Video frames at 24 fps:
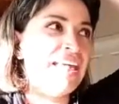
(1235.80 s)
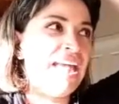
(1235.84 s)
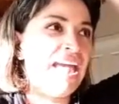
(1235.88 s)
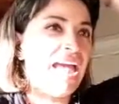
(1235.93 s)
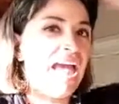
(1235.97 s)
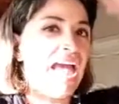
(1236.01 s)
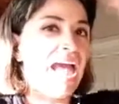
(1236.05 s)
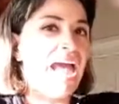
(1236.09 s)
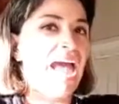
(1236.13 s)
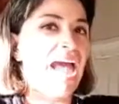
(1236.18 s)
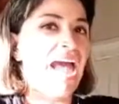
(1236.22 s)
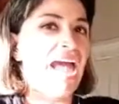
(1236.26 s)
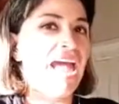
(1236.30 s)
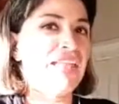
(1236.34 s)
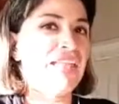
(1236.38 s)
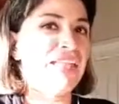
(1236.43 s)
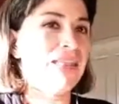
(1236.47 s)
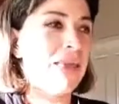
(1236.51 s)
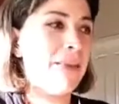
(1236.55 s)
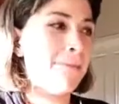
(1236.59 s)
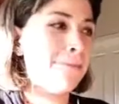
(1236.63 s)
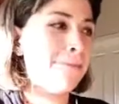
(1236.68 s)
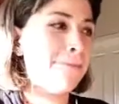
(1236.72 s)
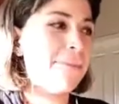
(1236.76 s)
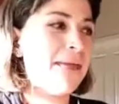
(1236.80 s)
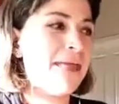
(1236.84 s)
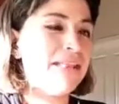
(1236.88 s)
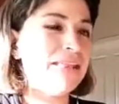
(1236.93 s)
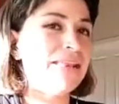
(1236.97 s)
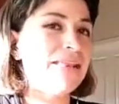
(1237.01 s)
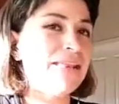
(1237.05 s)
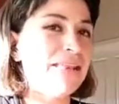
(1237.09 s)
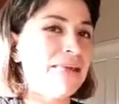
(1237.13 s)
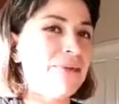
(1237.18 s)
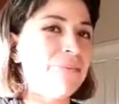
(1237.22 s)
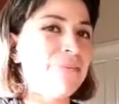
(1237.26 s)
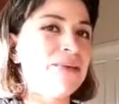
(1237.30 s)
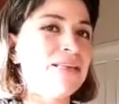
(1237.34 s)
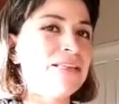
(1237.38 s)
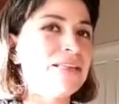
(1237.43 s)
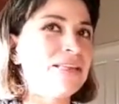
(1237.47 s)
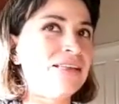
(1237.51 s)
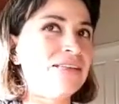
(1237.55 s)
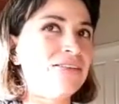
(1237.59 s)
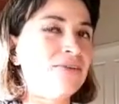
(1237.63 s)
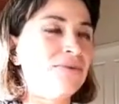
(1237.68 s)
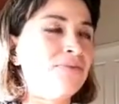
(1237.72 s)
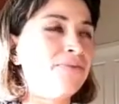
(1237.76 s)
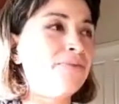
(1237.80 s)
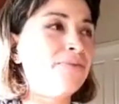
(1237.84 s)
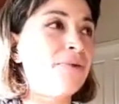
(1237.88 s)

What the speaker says: and very limited of